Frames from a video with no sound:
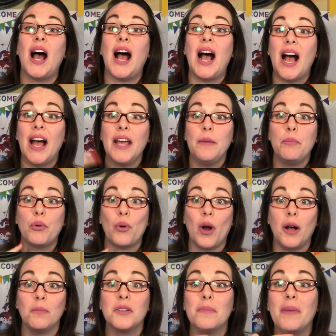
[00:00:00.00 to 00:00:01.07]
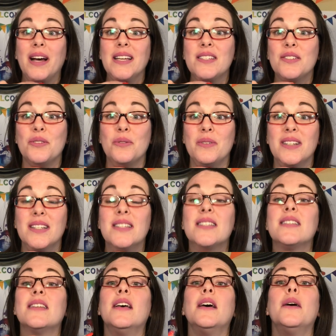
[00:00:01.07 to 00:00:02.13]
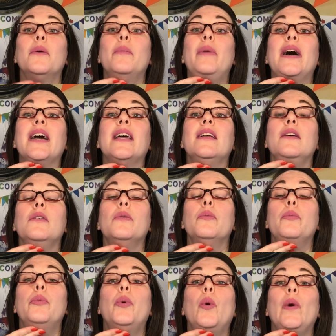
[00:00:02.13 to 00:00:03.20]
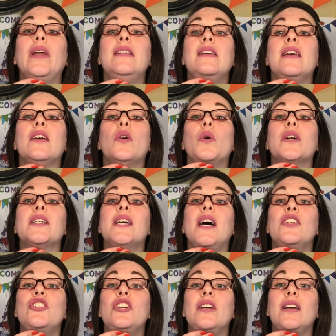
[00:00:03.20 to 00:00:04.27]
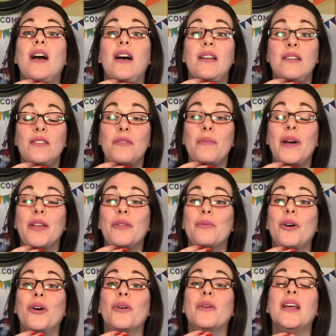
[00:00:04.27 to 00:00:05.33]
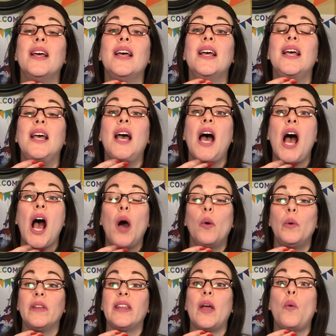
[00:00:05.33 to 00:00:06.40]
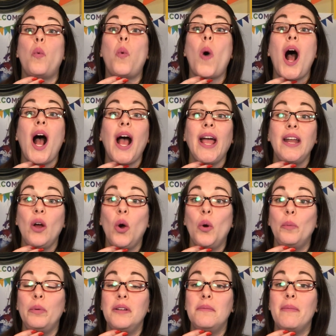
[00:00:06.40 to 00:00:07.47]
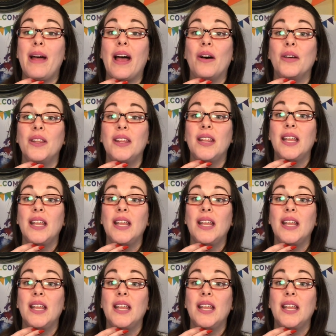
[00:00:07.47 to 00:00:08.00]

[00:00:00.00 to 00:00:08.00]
I prompt my students by pointing or touching under my throat with a wide open mouth